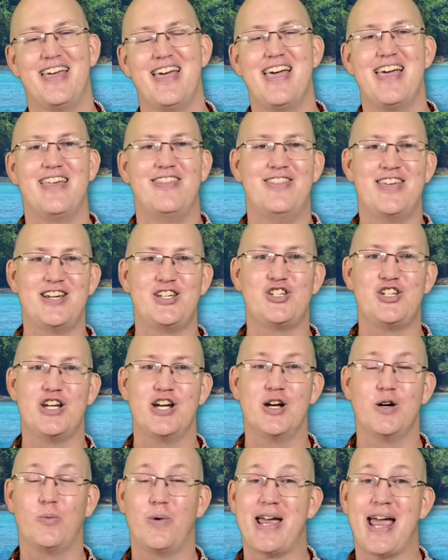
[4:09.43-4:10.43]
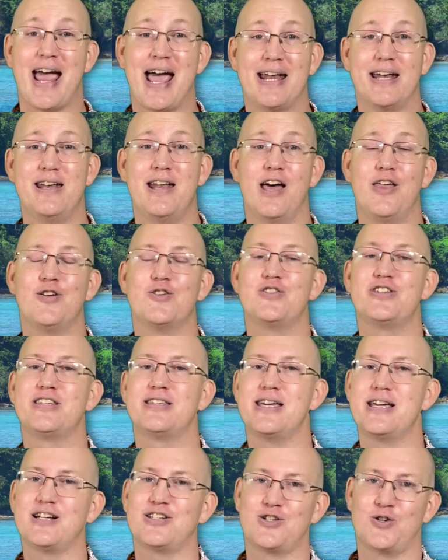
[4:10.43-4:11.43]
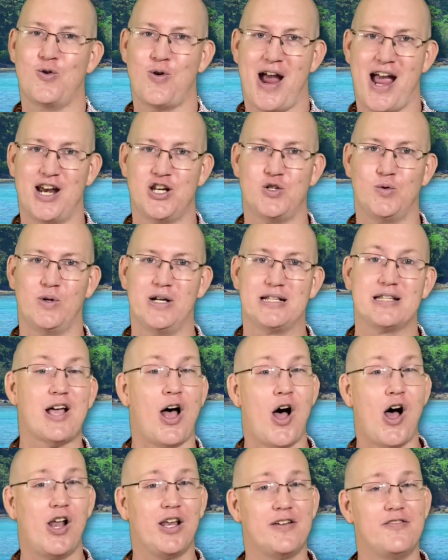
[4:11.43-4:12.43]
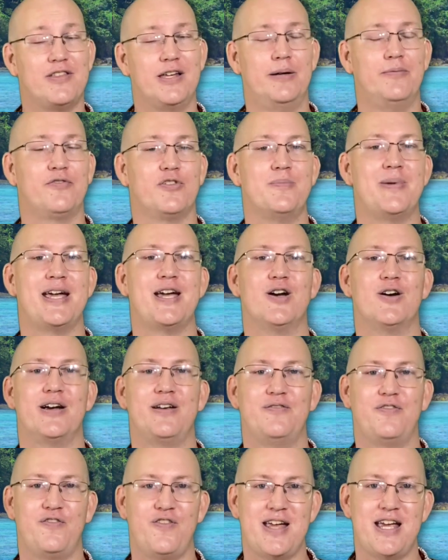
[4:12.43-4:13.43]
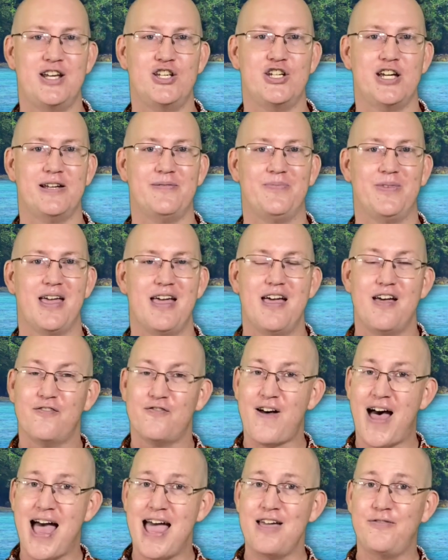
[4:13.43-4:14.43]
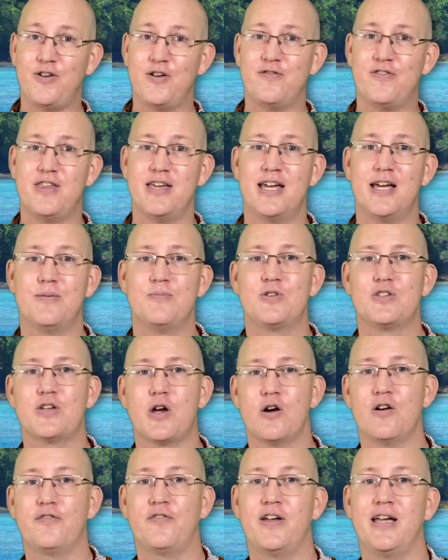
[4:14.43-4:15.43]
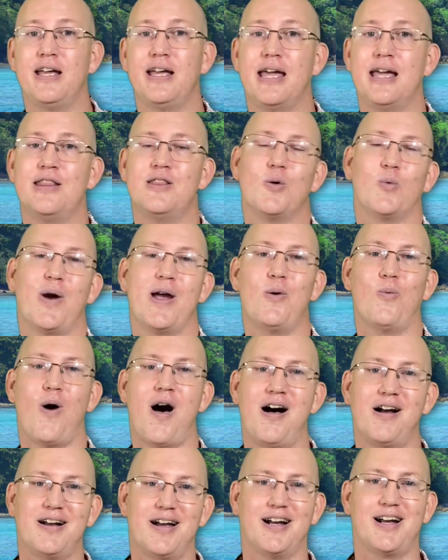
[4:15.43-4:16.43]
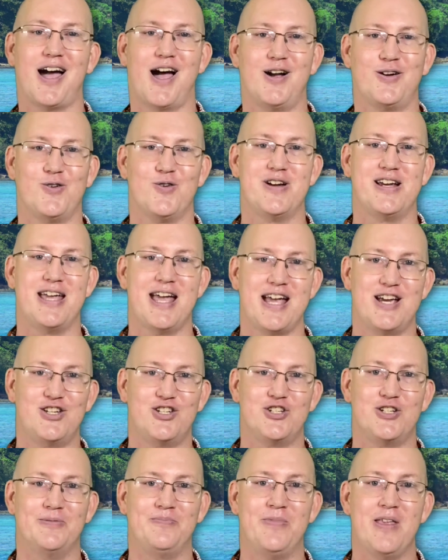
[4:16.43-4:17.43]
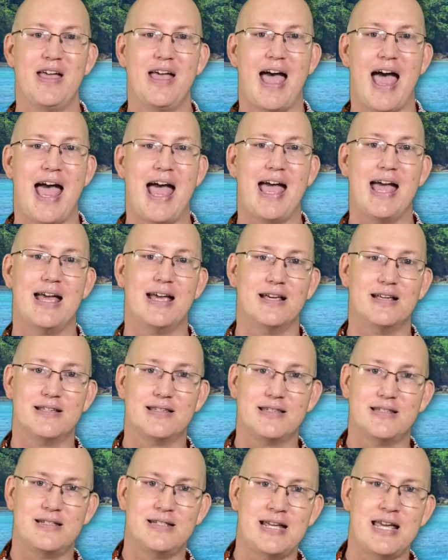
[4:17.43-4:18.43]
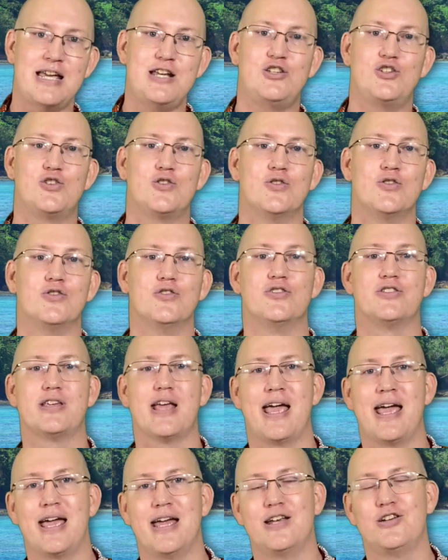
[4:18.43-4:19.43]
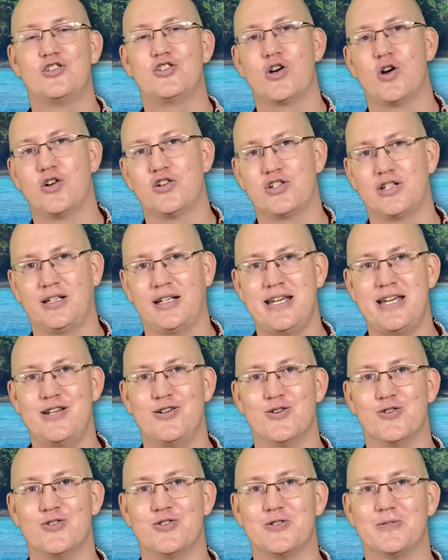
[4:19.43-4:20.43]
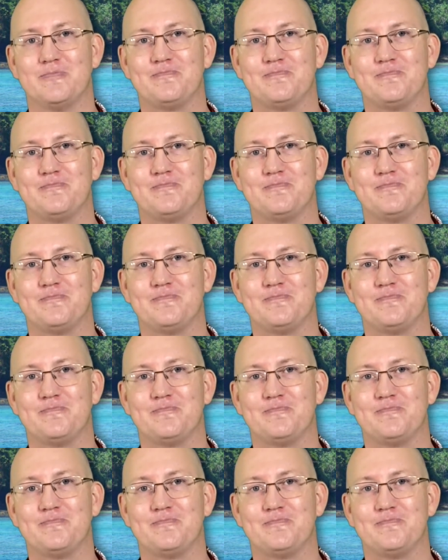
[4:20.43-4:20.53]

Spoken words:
This year, we had another 6 graduates, all of them from here in Fiji. 5 of them serving in the Raiwaqa congregation as teachers and church leaders.